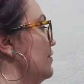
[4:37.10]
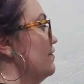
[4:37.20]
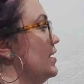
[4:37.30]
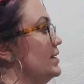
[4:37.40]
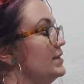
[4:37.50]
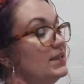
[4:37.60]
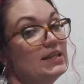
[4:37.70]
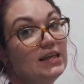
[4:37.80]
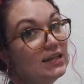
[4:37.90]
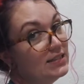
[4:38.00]

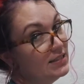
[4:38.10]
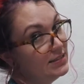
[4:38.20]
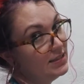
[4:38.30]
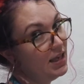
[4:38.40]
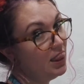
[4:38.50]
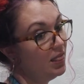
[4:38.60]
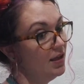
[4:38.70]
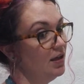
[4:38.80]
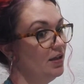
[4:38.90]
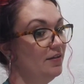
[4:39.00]
Vasily Kandinsky
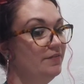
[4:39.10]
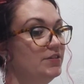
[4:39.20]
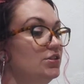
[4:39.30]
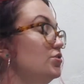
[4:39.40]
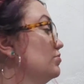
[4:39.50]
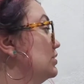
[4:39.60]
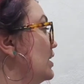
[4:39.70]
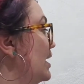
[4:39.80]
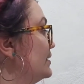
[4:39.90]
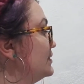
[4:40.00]
loved to do
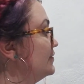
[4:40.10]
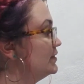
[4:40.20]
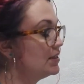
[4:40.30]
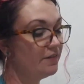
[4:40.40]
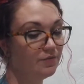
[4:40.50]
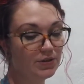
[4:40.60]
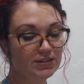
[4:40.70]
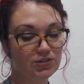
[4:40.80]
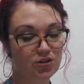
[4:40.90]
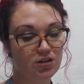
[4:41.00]
lots of stuff with
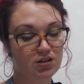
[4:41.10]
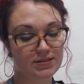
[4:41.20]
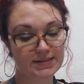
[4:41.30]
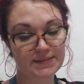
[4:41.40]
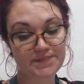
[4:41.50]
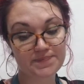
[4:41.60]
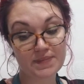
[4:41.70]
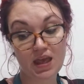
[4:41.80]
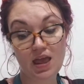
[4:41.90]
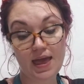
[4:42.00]
circles.
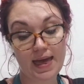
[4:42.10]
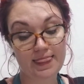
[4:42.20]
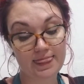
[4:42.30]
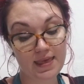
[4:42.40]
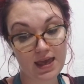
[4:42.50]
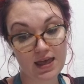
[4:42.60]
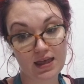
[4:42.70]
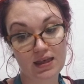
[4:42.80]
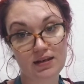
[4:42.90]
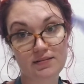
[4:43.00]
And
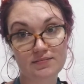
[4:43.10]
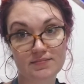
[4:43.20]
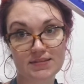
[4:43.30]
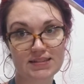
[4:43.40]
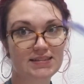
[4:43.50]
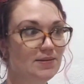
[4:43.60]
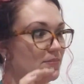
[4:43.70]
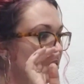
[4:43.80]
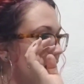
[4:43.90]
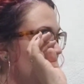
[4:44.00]
then
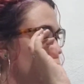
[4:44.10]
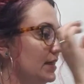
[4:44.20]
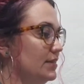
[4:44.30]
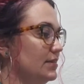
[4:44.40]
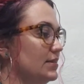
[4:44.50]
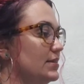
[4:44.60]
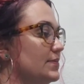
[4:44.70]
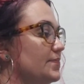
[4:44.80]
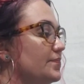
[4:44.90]
some lines.